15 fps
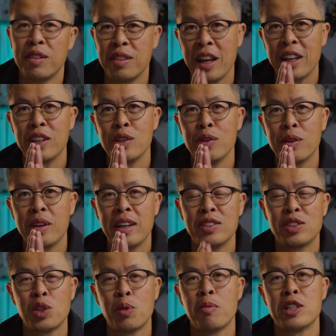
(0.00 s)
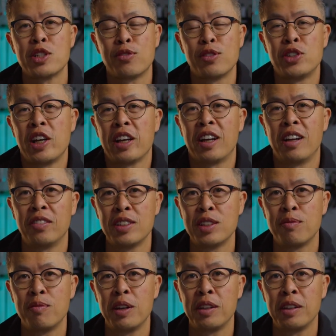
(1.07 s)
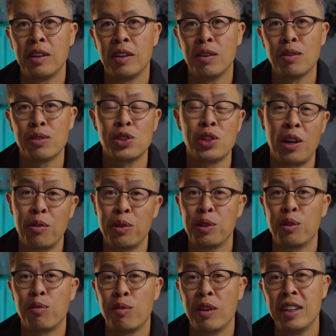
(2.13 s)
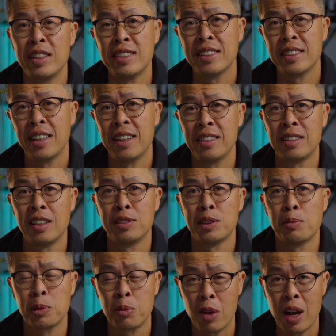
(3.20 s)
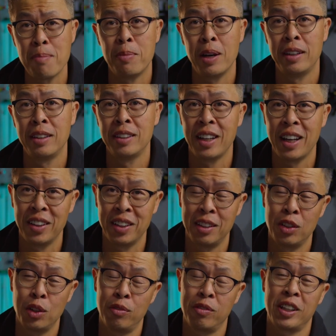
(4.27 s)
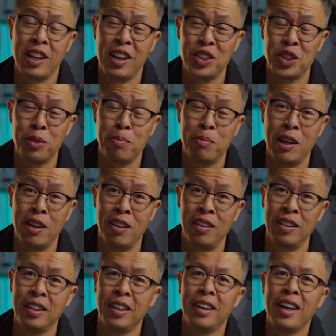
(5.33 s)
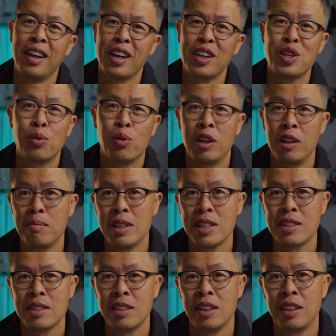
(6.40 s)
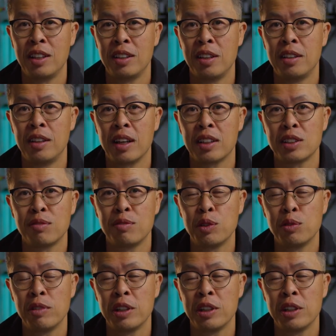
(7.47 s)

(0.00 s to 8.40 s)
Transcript: Thank you again so much for checking out this video. Share it with your friends, hit the subscribe button and the notification bell. You don't want to miss the next few